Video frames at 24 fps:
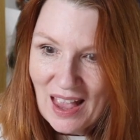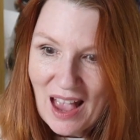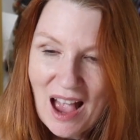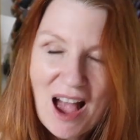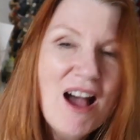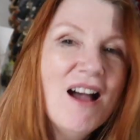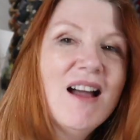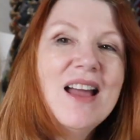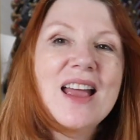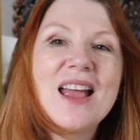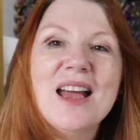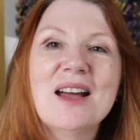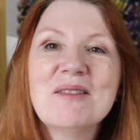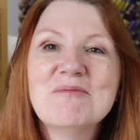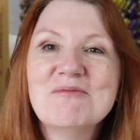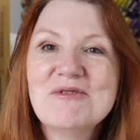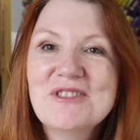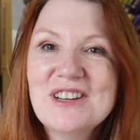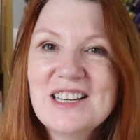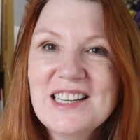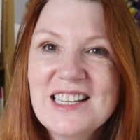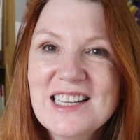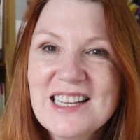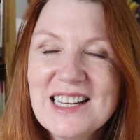I am
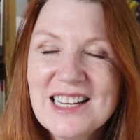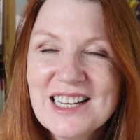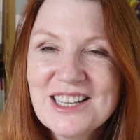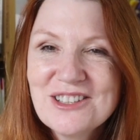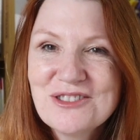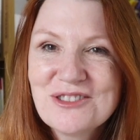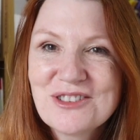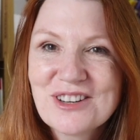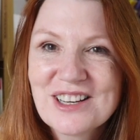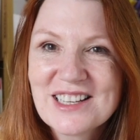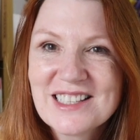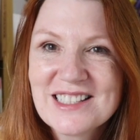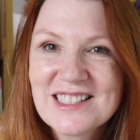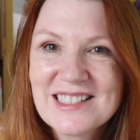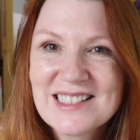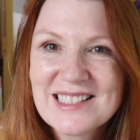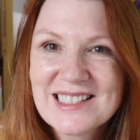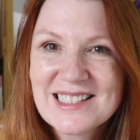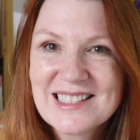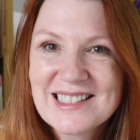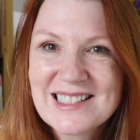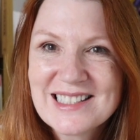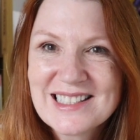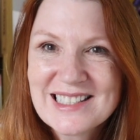really
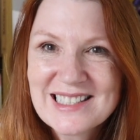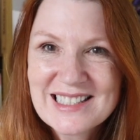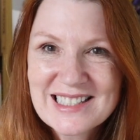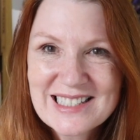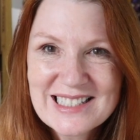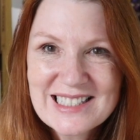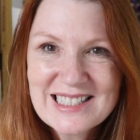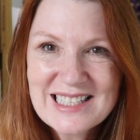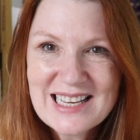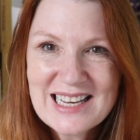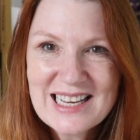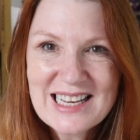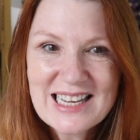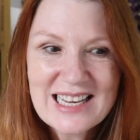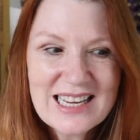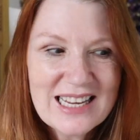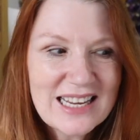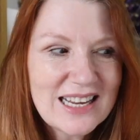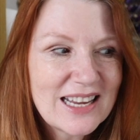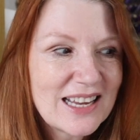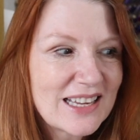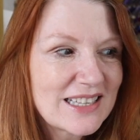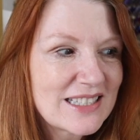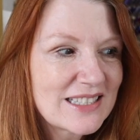interested to
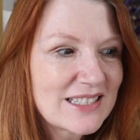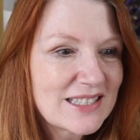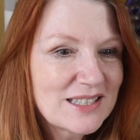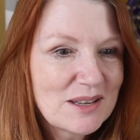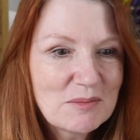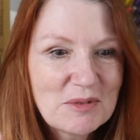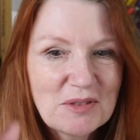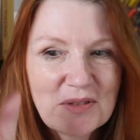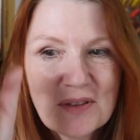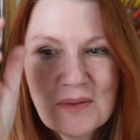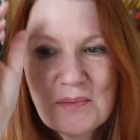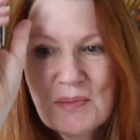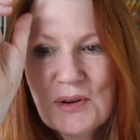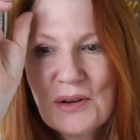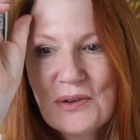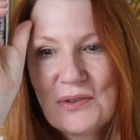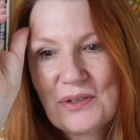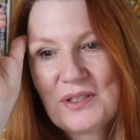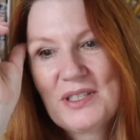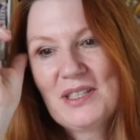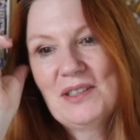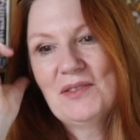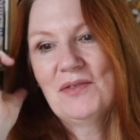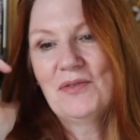see some of the
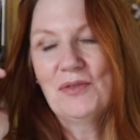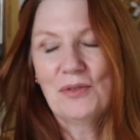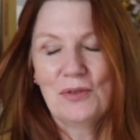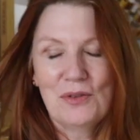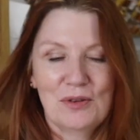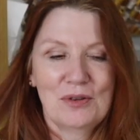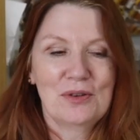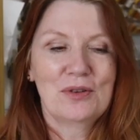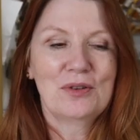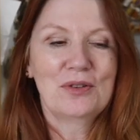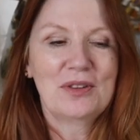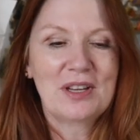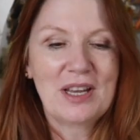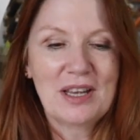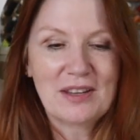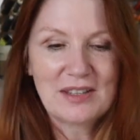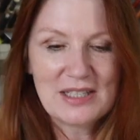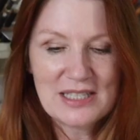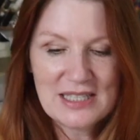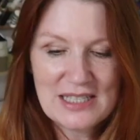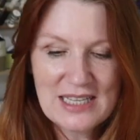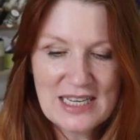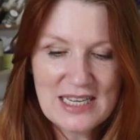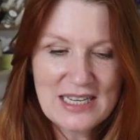boxes for the other
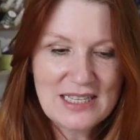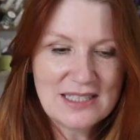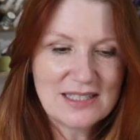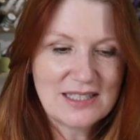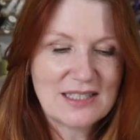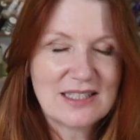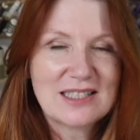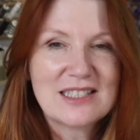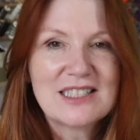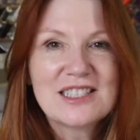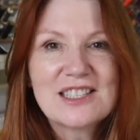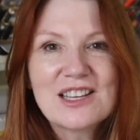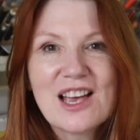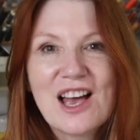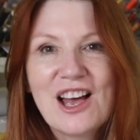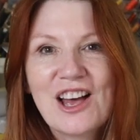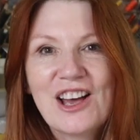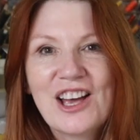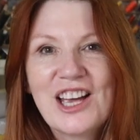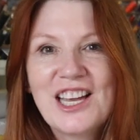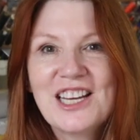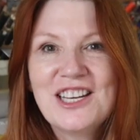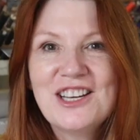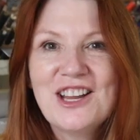seasons.
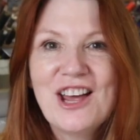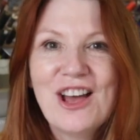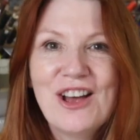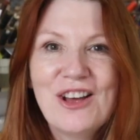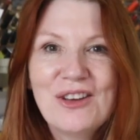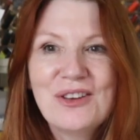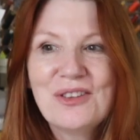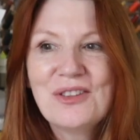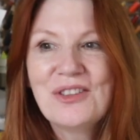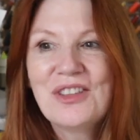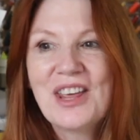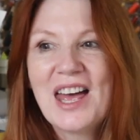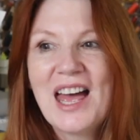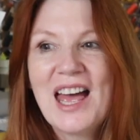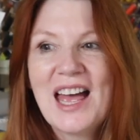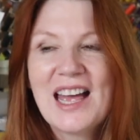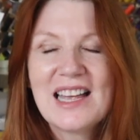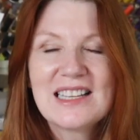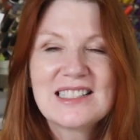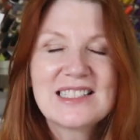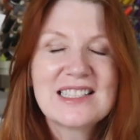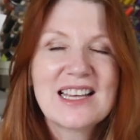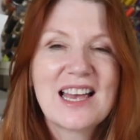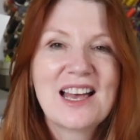I know
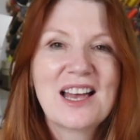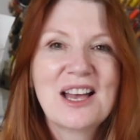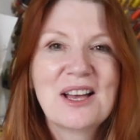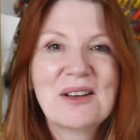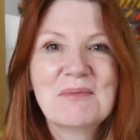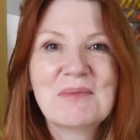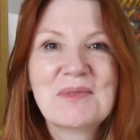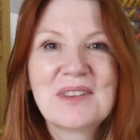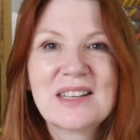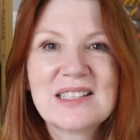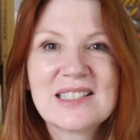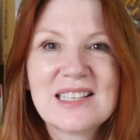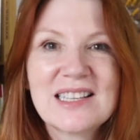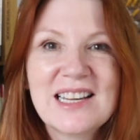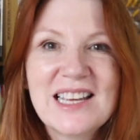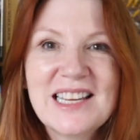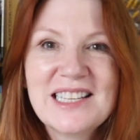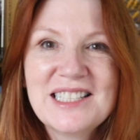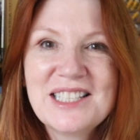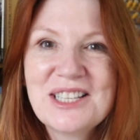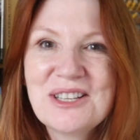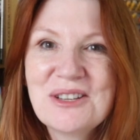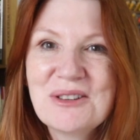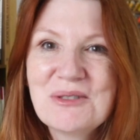that there's a
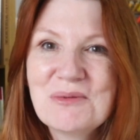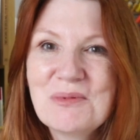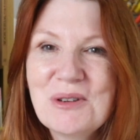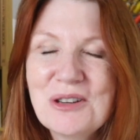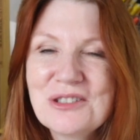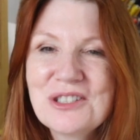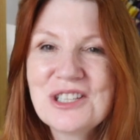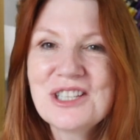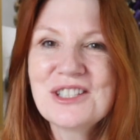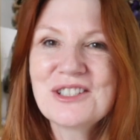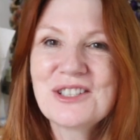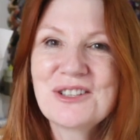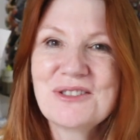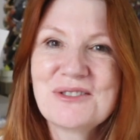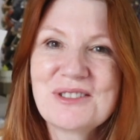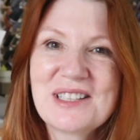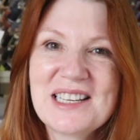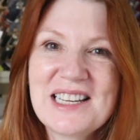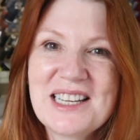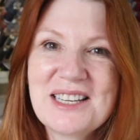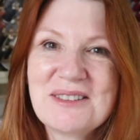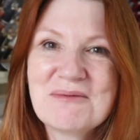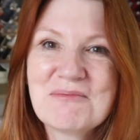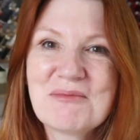lady who watches called
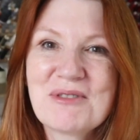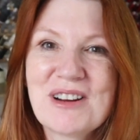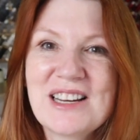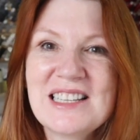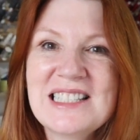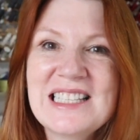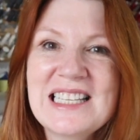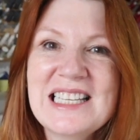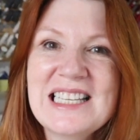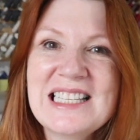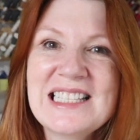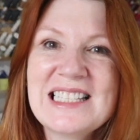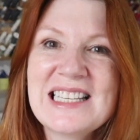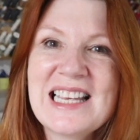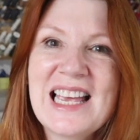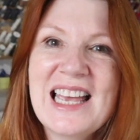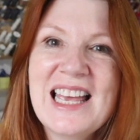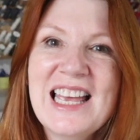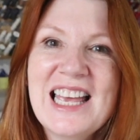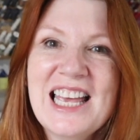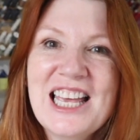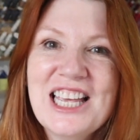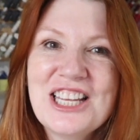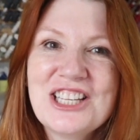Lynn Prentice.
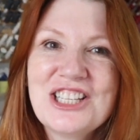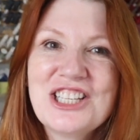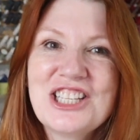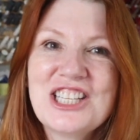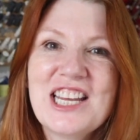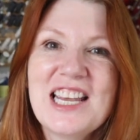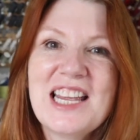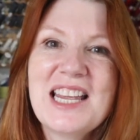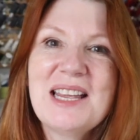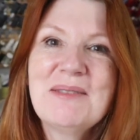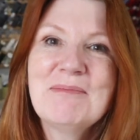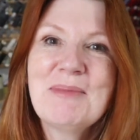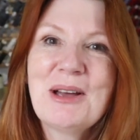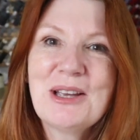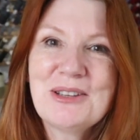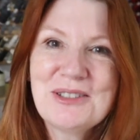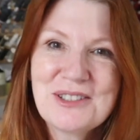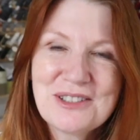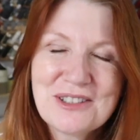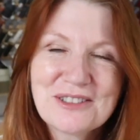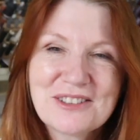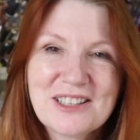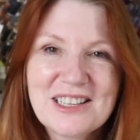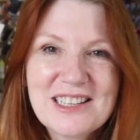She
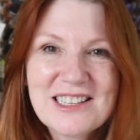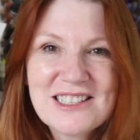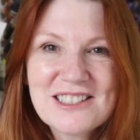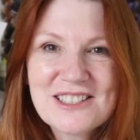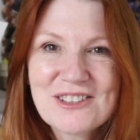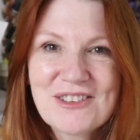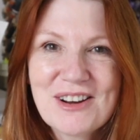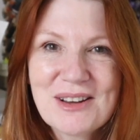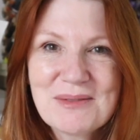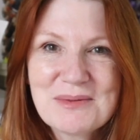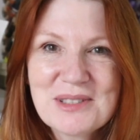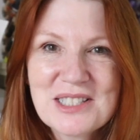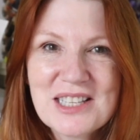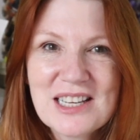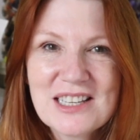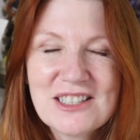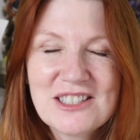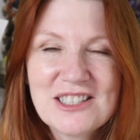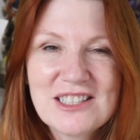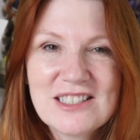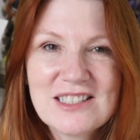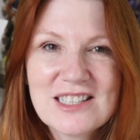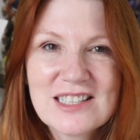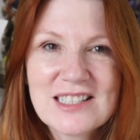posted on Instagram to say
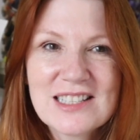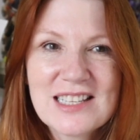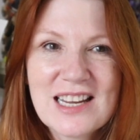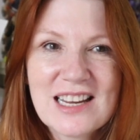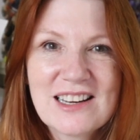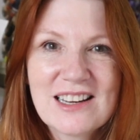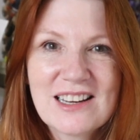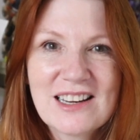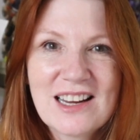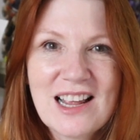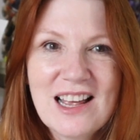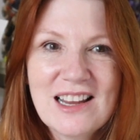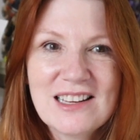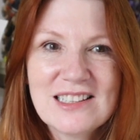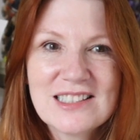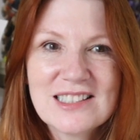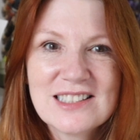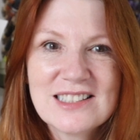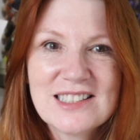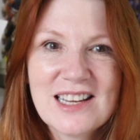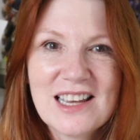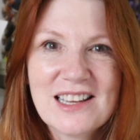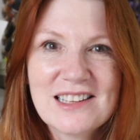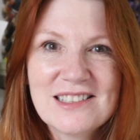she just had her
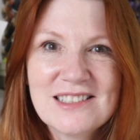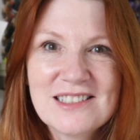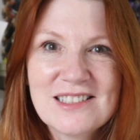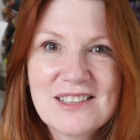colours done.